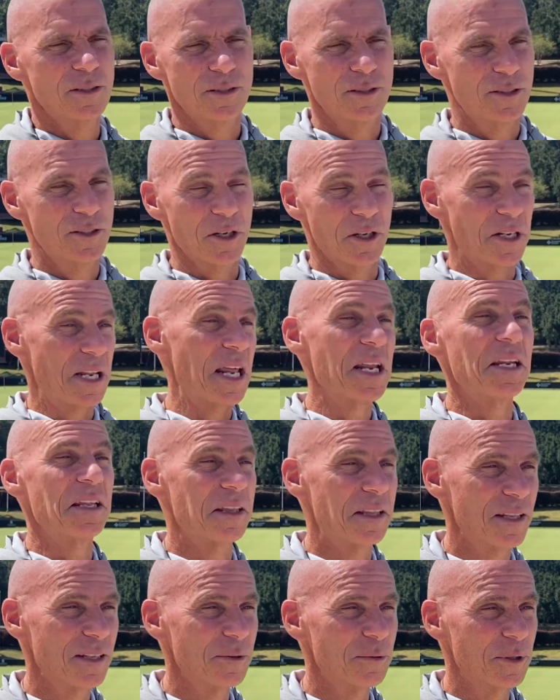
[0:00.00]
done
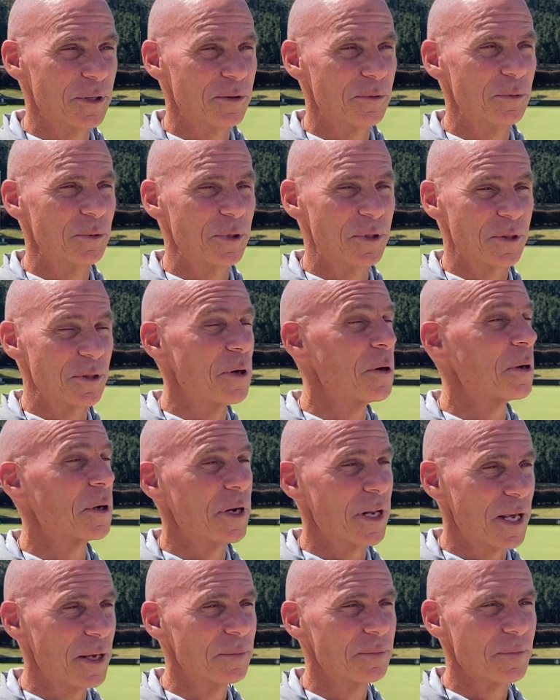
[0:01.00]
anything with Notre
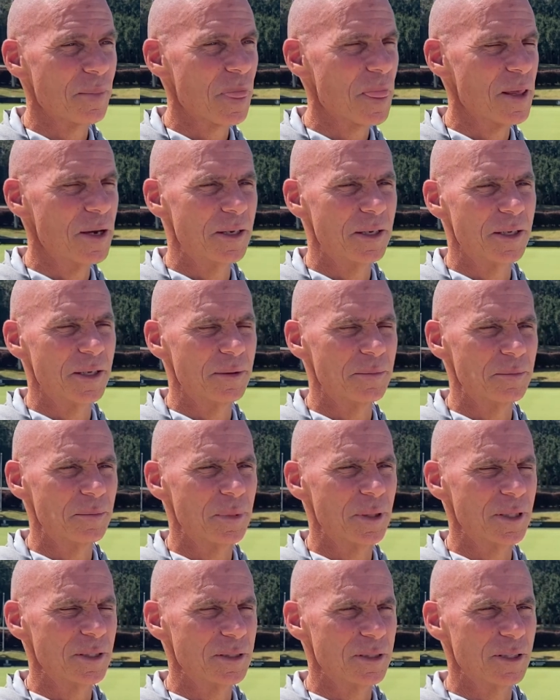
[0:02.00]
Dame,
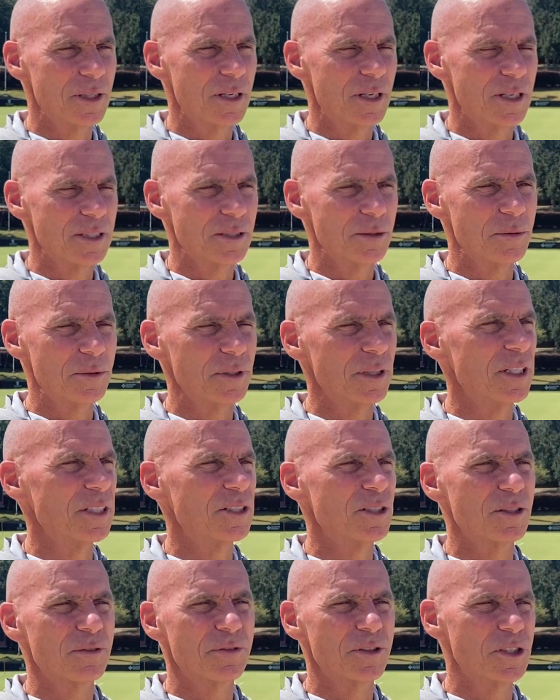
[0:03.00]
but as it
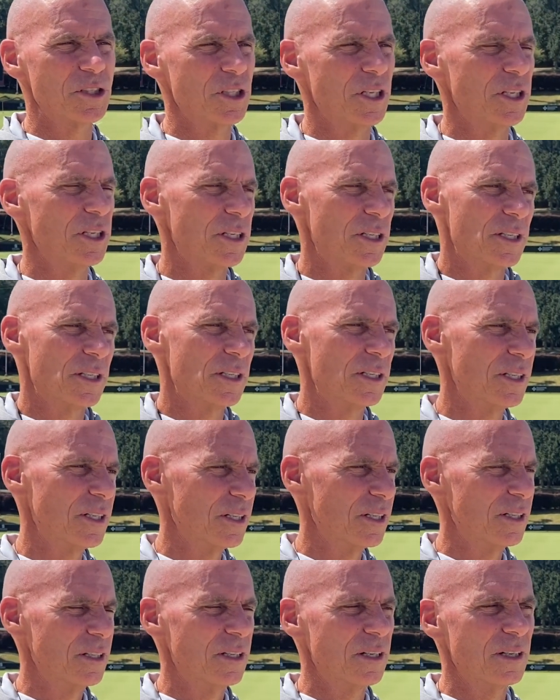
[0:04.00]
relates to Virginia,
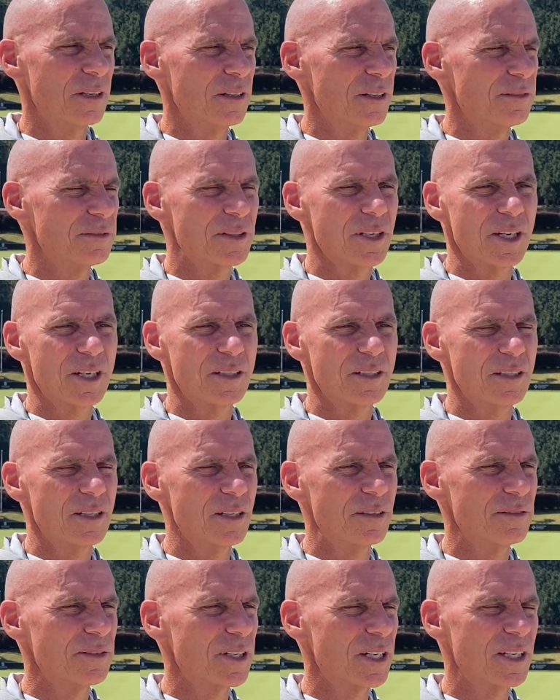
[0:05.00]
they've got
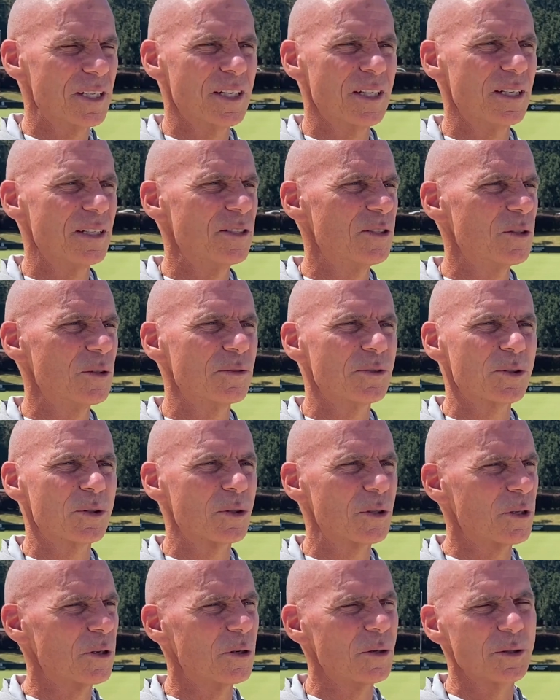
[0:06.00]
kids who have
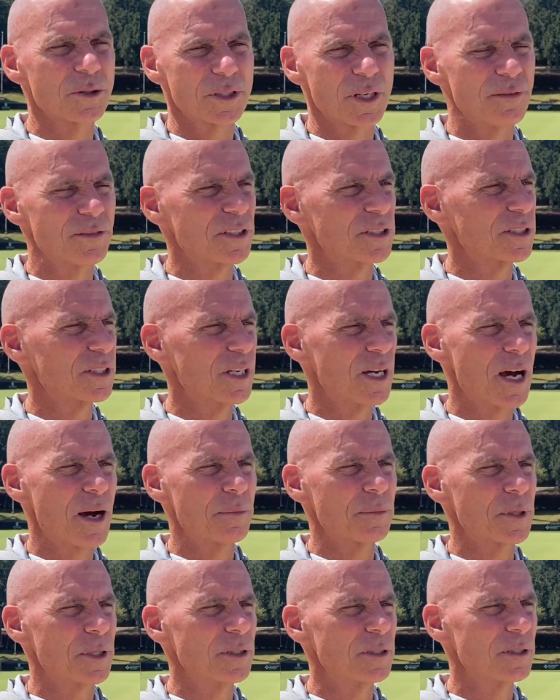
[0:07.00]
scored goals. Obviously,
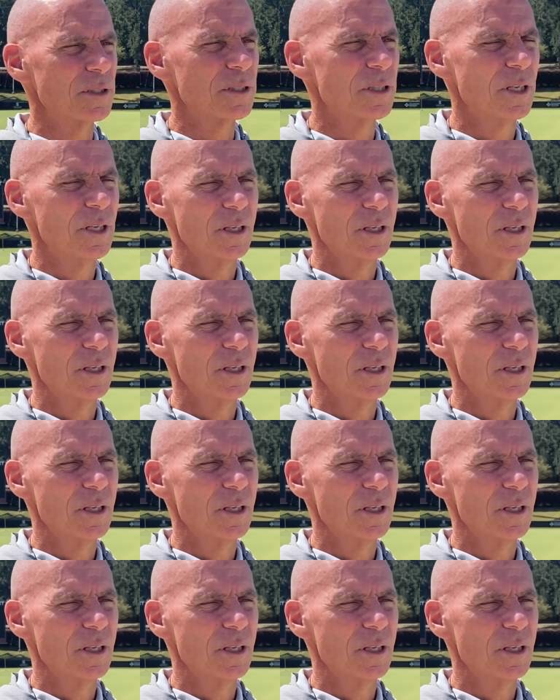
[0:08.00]
Hopkins.